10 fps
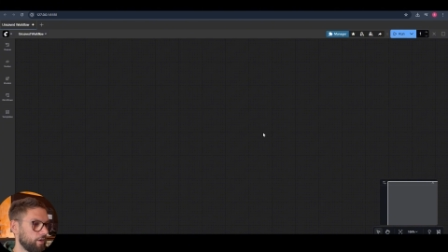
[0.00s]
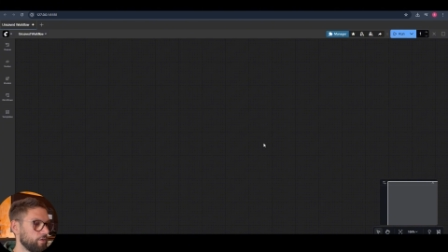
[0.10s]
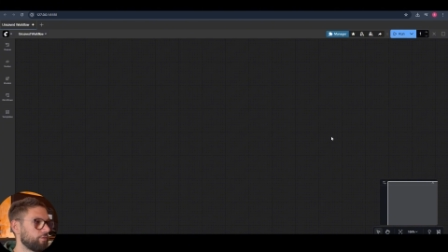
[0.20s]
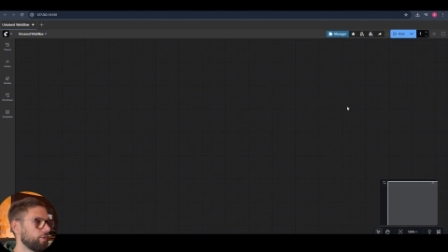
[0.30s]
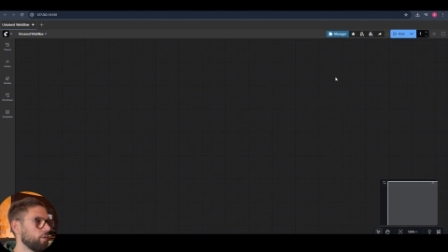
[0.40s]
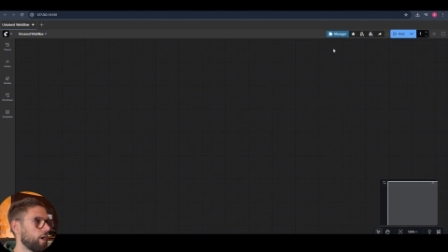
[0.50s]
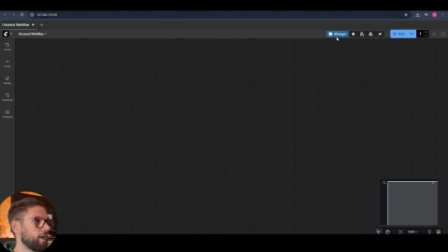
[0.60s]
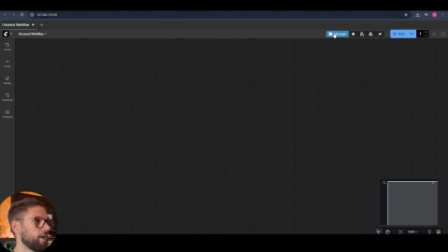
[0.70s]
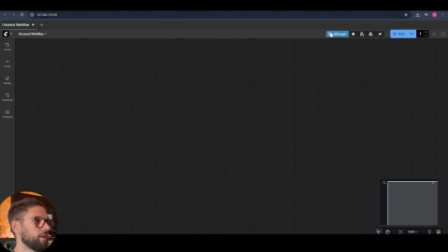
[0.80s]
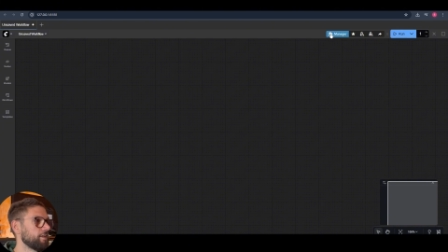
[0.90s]

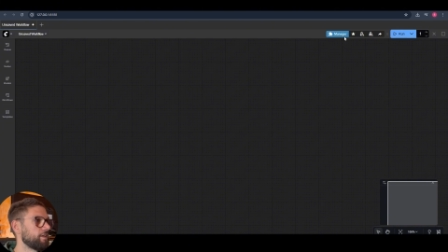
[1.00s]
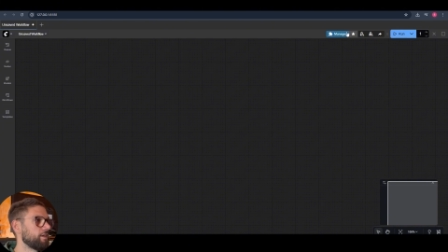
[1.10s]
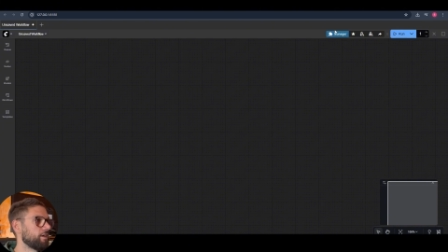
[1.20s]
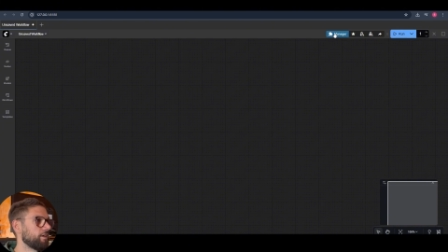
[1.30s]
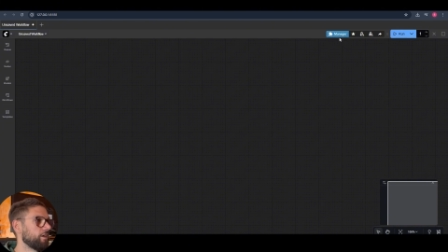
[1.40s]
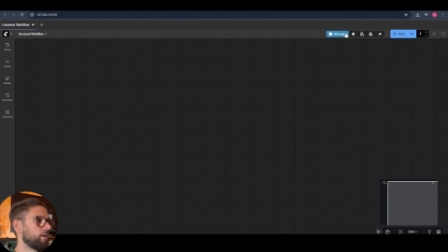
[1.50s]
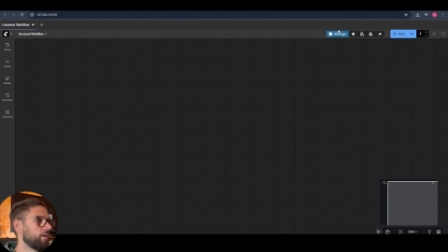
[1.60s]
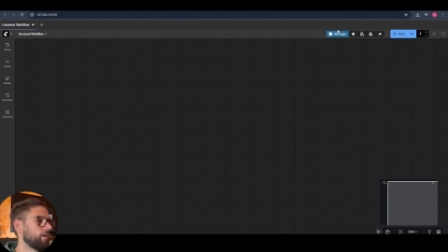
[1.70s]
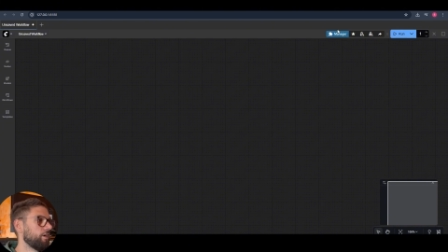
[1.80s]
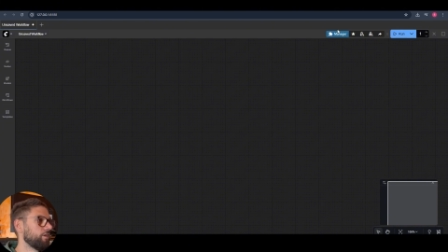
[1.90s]
ComfyUI, and here
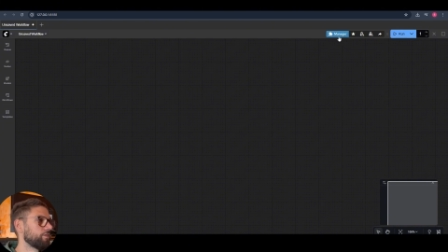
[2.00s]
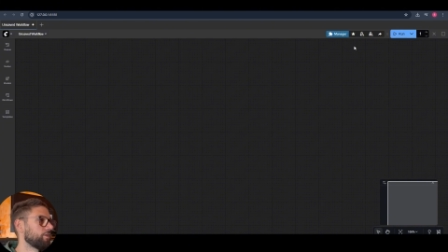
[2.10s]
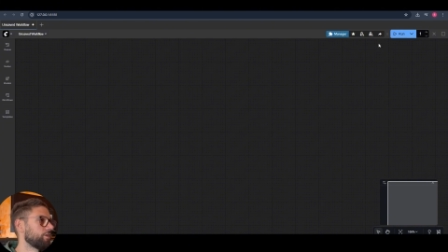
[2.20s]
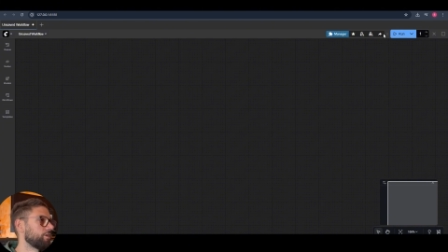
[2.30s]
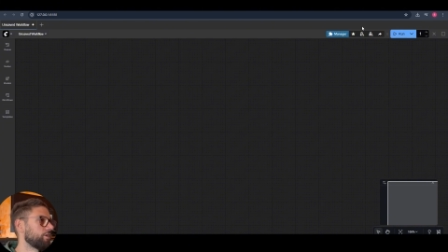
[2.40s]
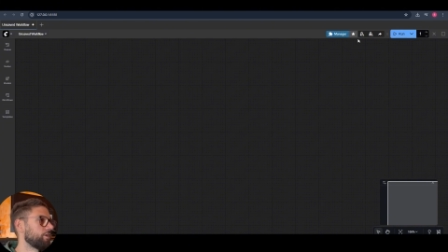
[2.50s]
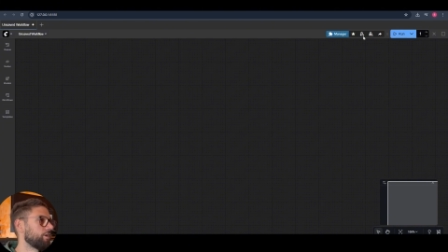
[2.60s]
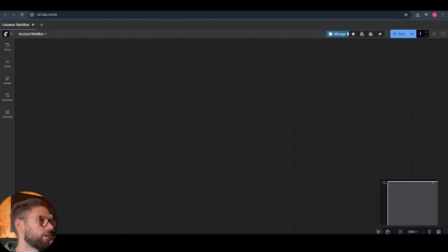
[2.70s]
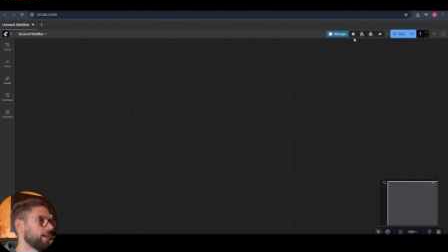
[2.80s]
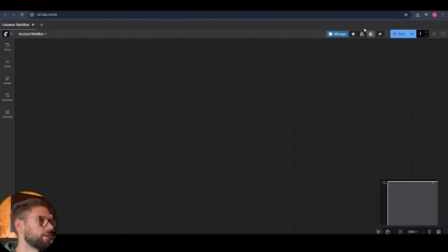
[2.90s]
on
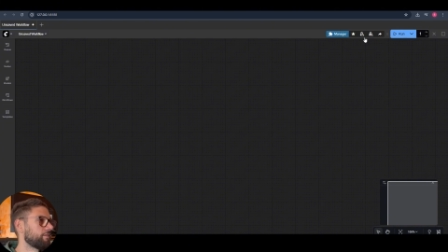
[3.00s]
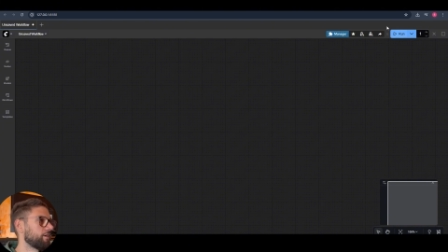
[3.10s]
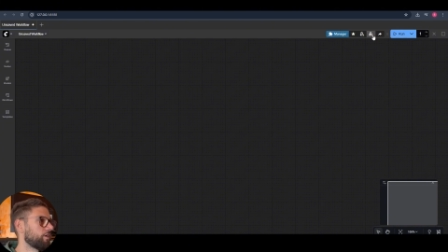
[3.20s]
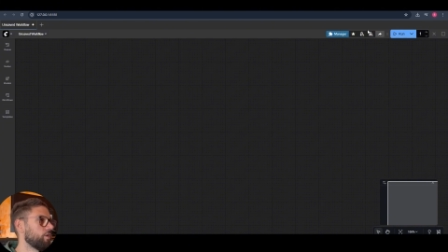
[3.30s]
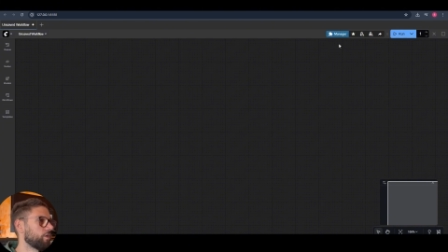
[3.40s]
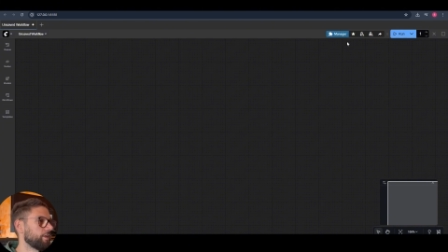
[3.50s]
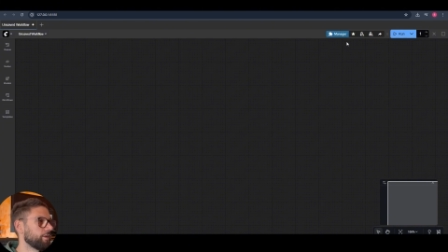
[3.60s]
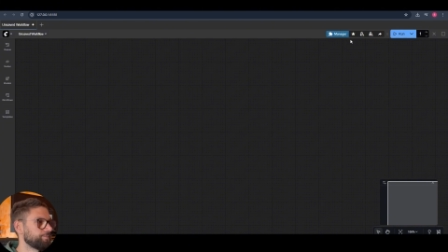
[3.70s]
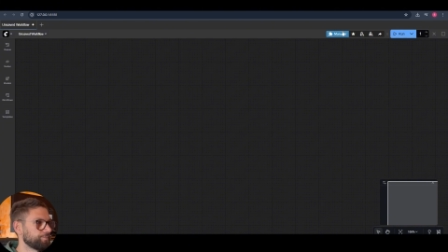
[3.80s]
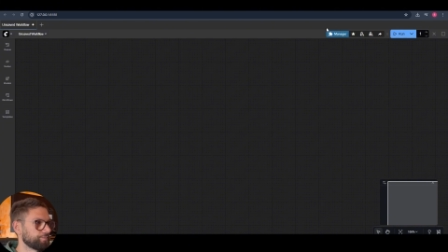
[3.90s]
the right uh, corner,